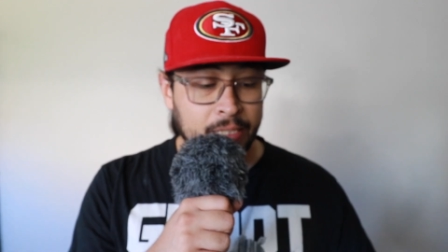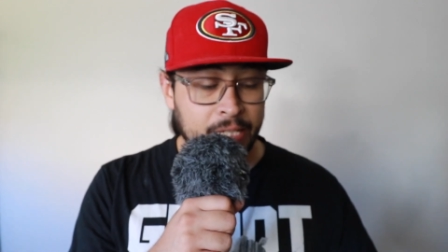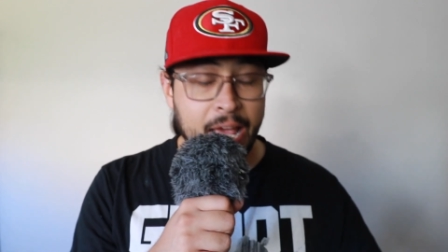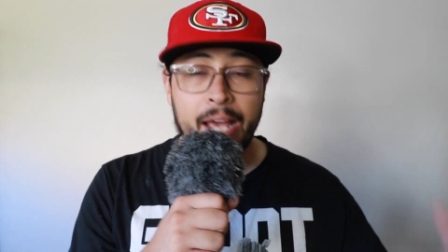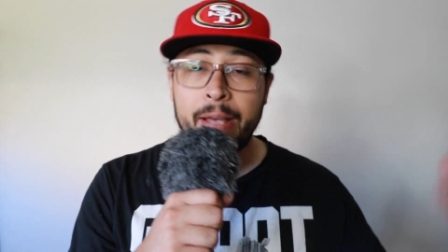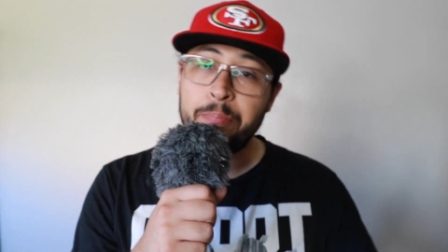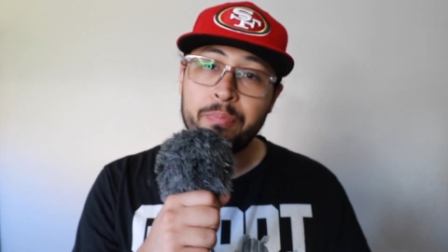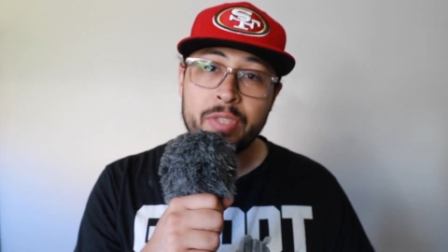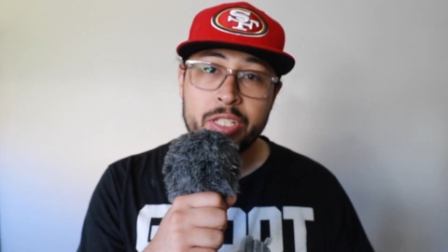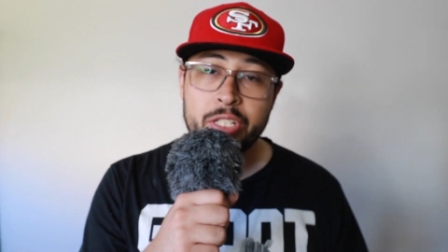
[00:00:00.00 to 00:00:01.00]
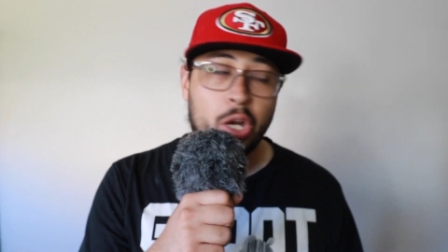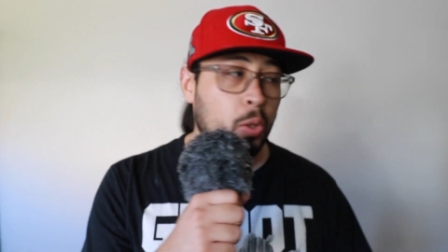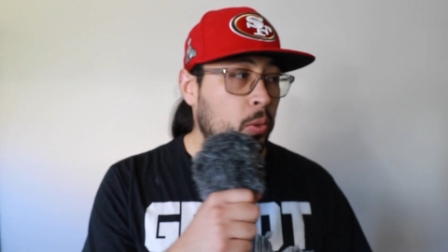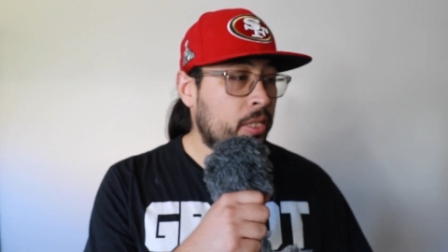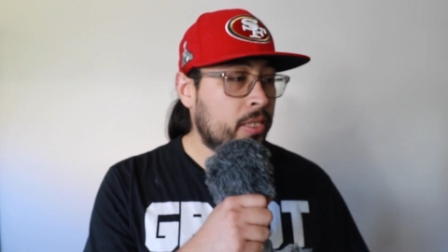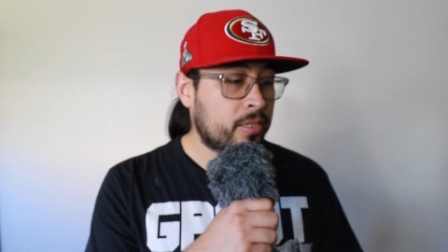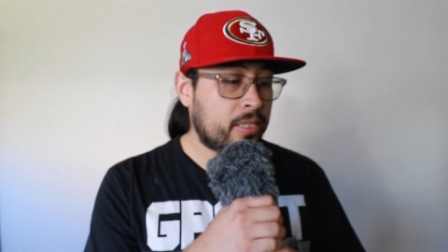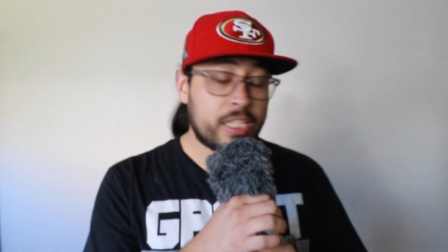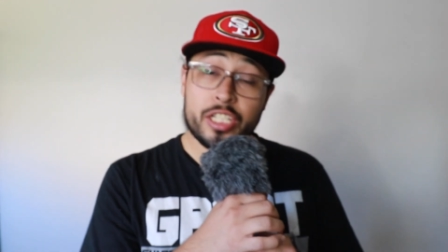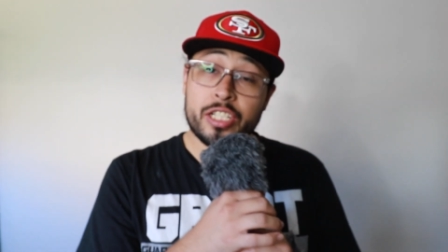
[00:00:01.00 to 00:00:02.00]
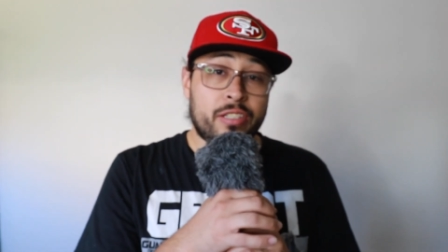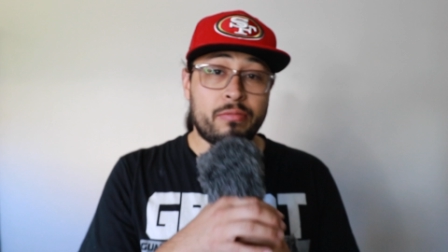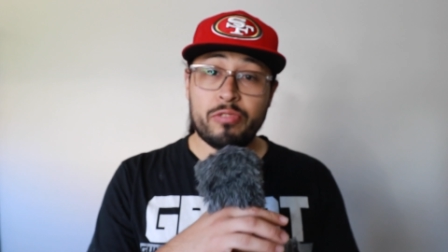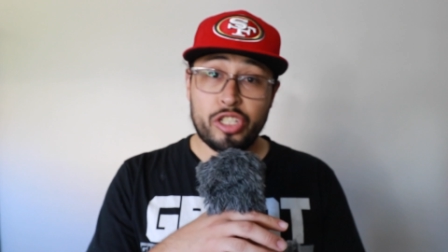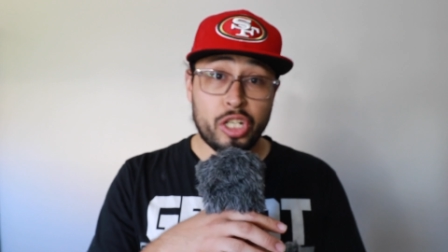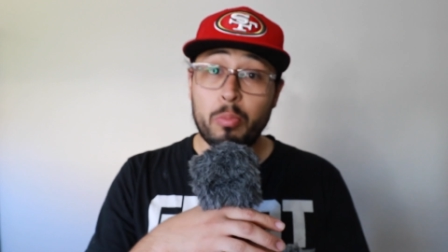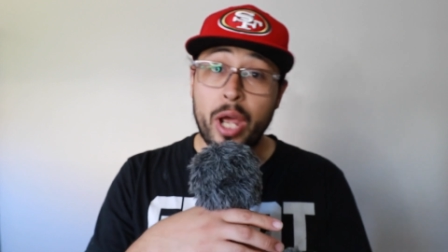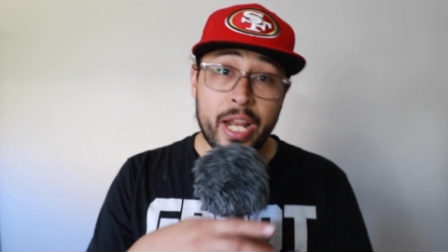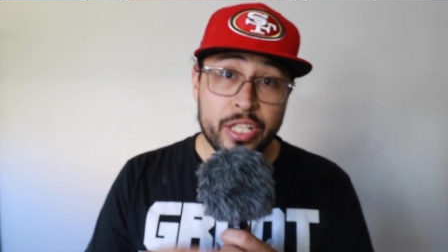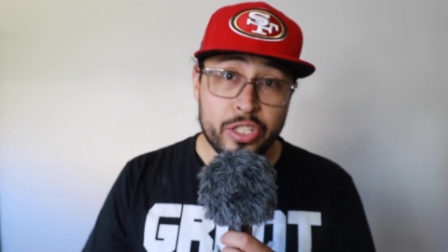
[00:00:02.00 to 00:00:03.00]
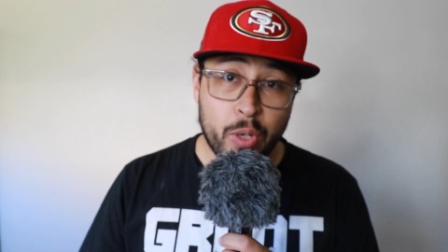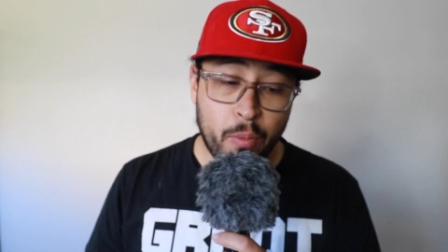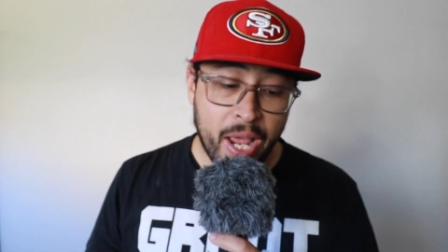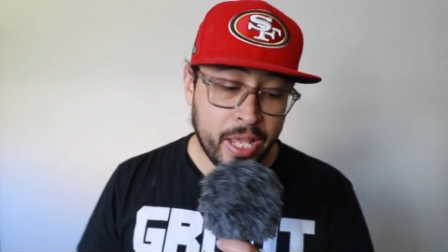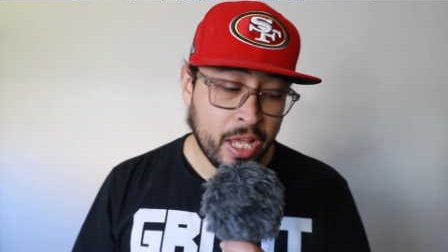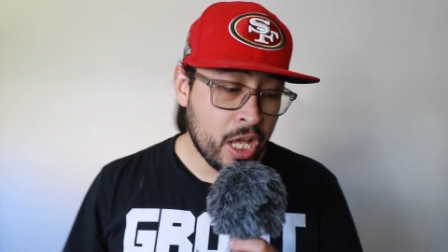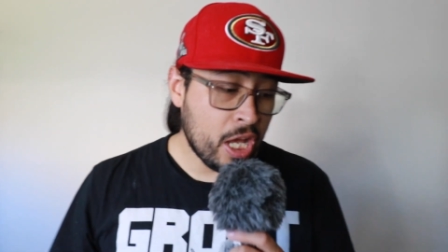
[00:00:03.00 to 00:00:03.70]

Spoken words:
yeah, so let's just jump right into it, right?